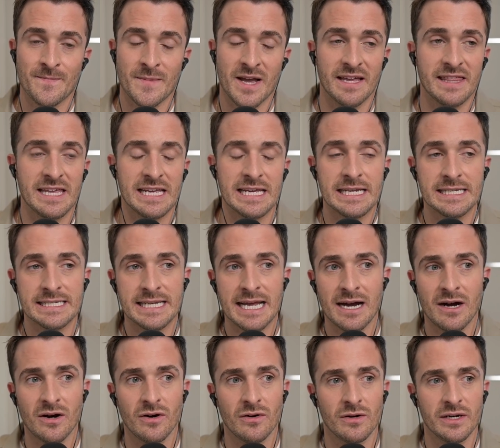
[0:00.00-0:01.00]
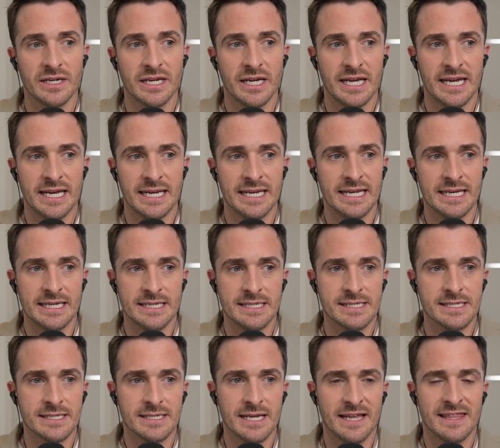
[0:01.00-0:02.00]
I think he's now in
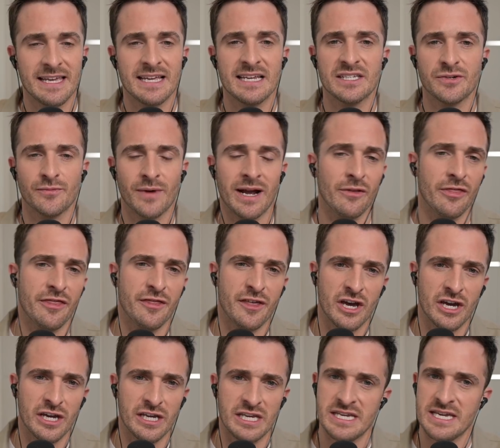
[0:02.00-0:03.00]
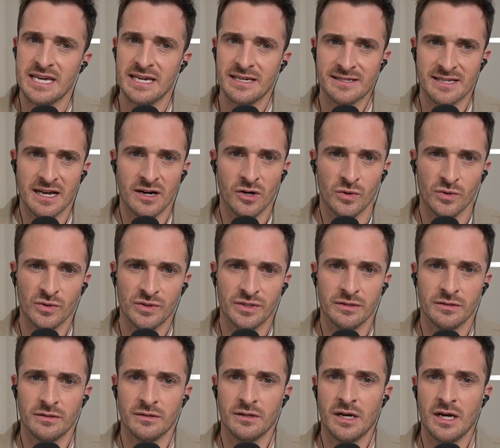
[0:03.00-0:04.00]
his, I think he's around thirty years
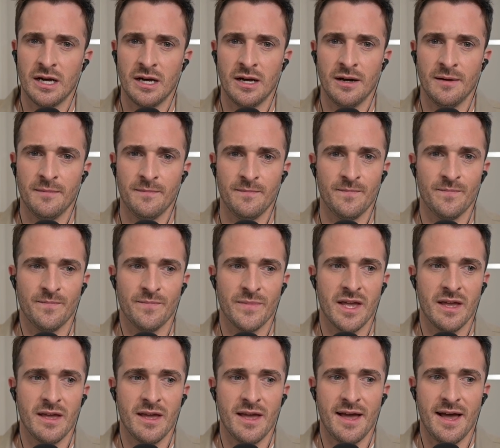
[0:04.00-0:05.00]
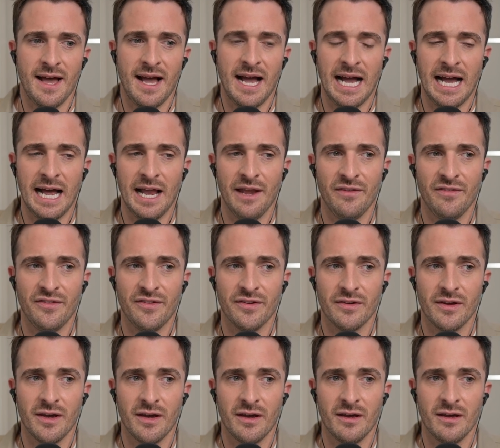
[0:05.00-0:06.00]
old. Um, and,
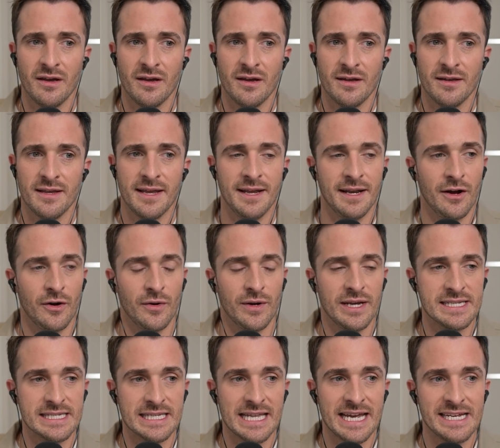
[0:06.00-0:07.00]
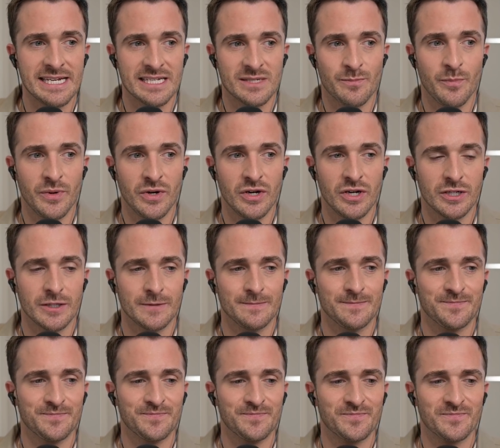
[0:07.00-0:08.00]
you know, his latest book,
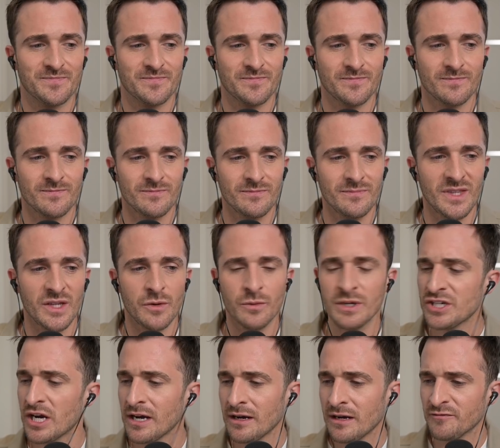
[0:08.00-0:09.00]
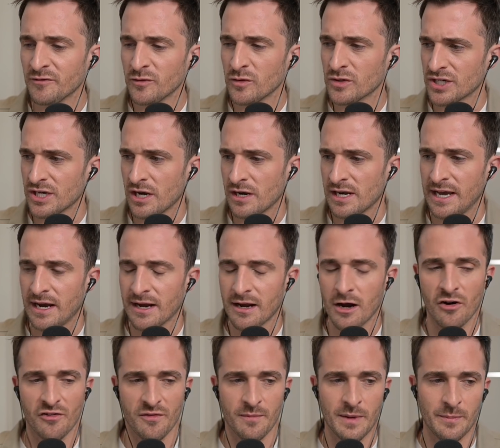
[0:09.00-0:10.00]
which I, unfortunately I
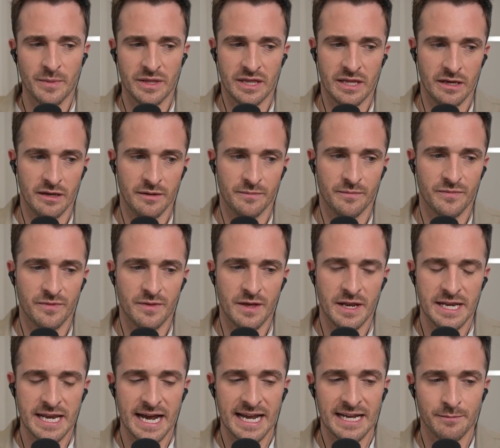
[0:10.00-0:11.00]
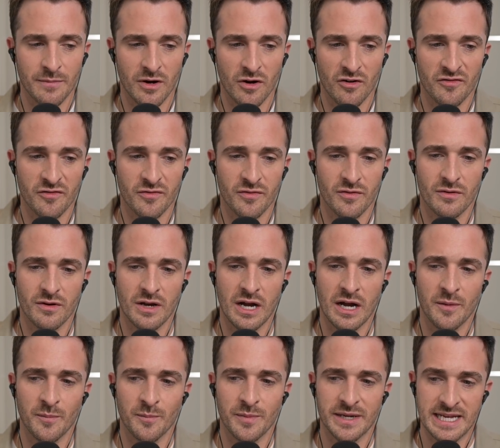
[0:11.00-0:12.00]
can't remember the, the name of,
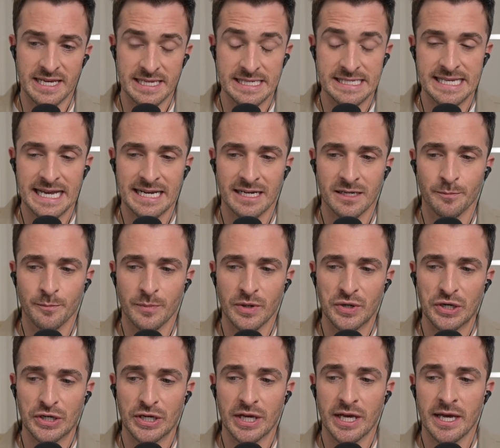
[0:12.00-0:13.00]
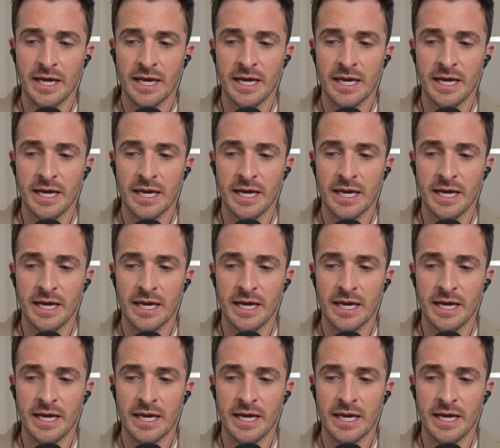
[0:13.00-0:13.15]
um, but his second book,